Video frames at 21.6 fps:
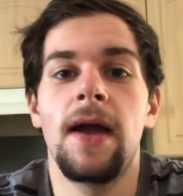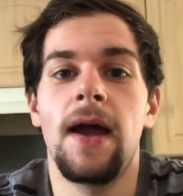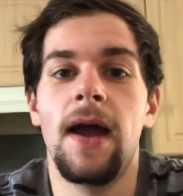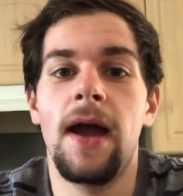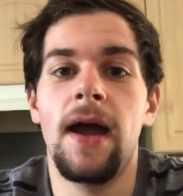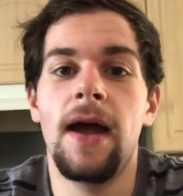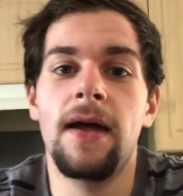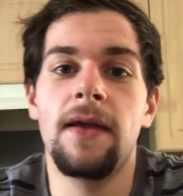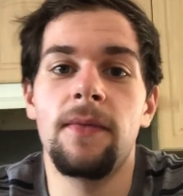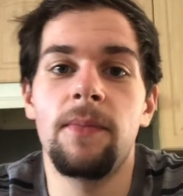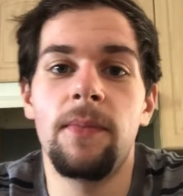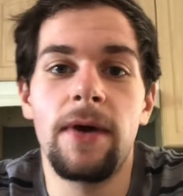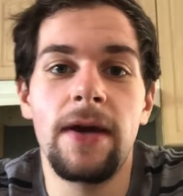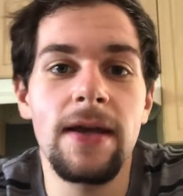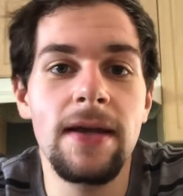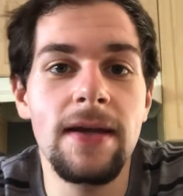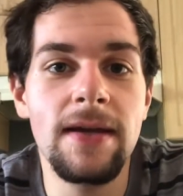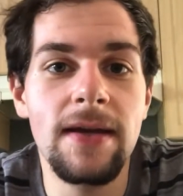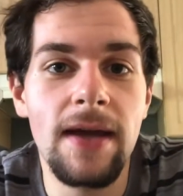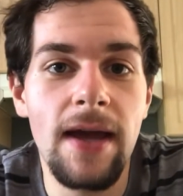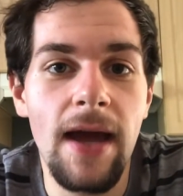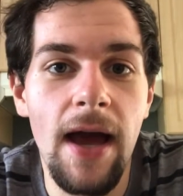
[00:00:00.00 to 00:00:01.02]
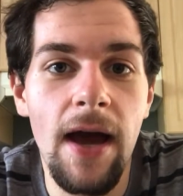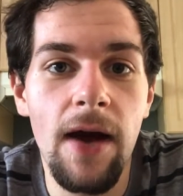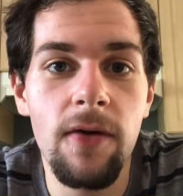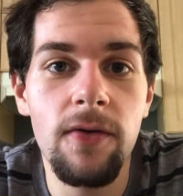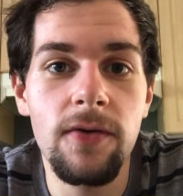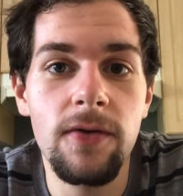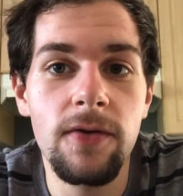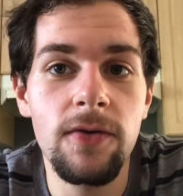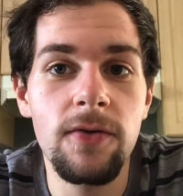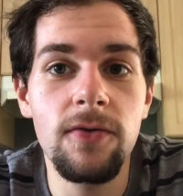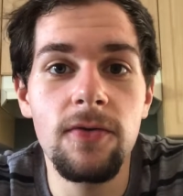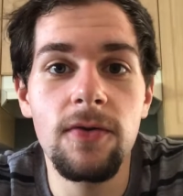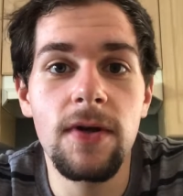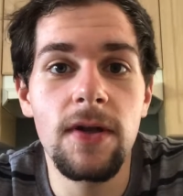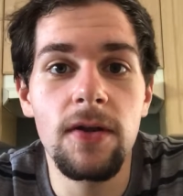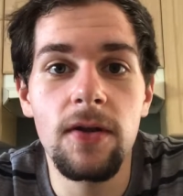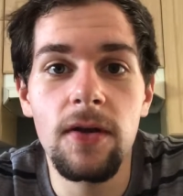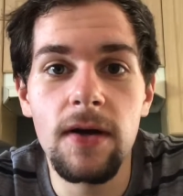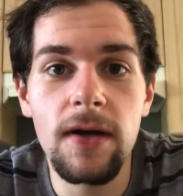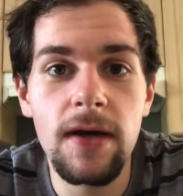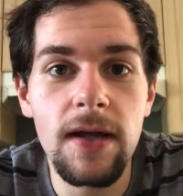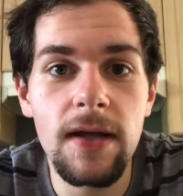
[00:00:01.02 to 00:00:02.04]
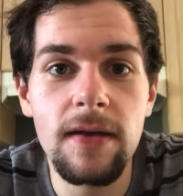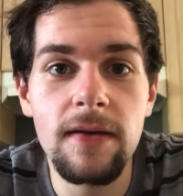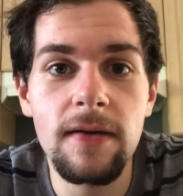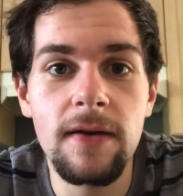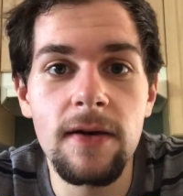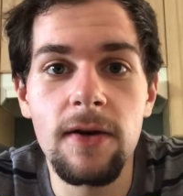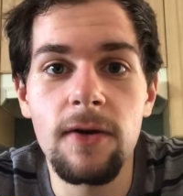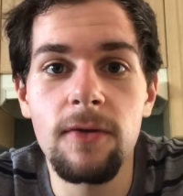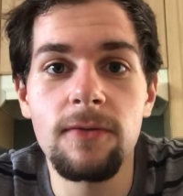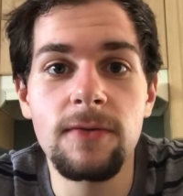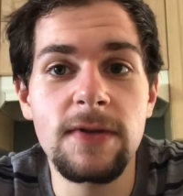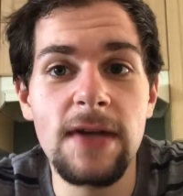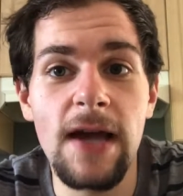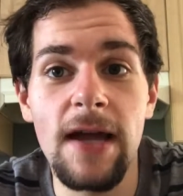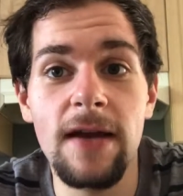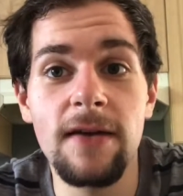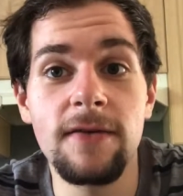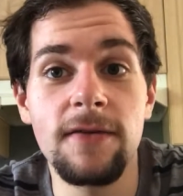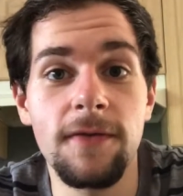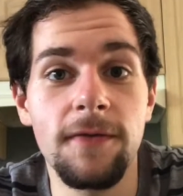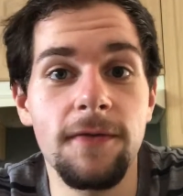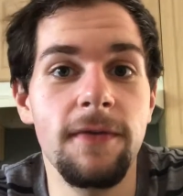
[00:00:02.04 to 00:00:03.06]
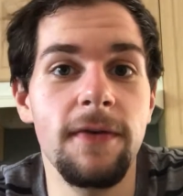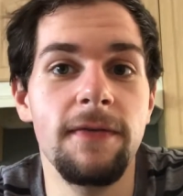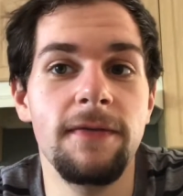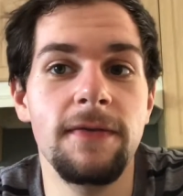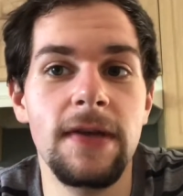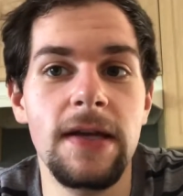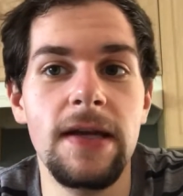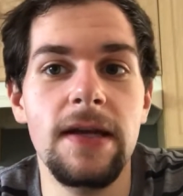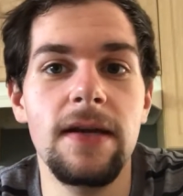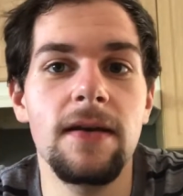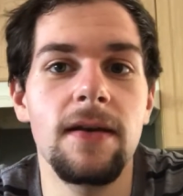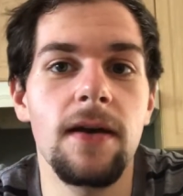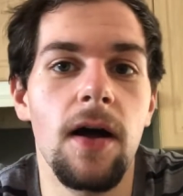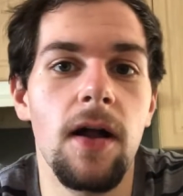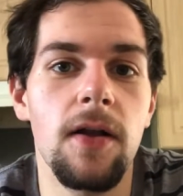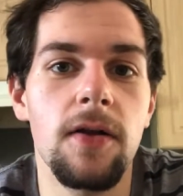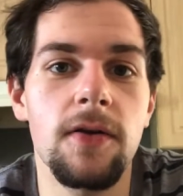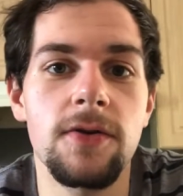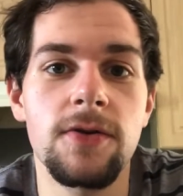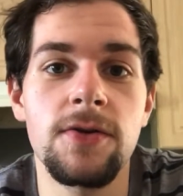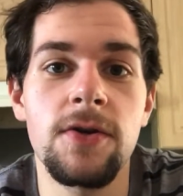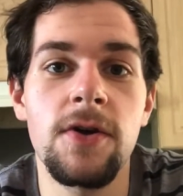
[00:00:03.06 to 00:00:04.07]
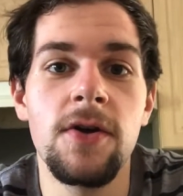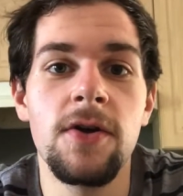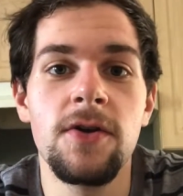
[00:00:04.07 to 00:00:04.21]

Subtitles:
And by eating out, you can look at $10 to $15.